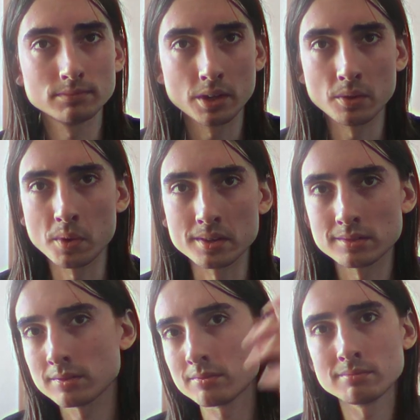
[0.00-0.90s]

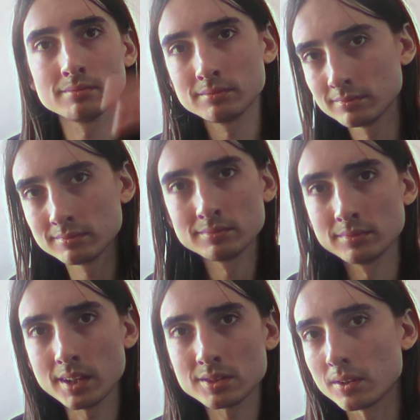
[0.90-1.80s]
otherwise,
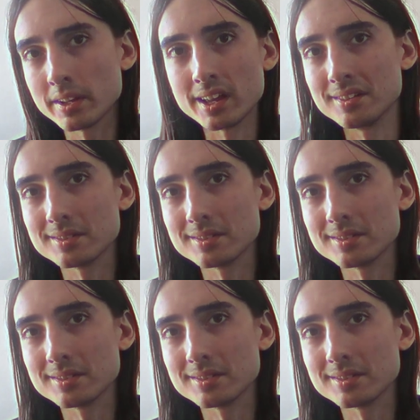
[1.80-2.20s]
that's all I had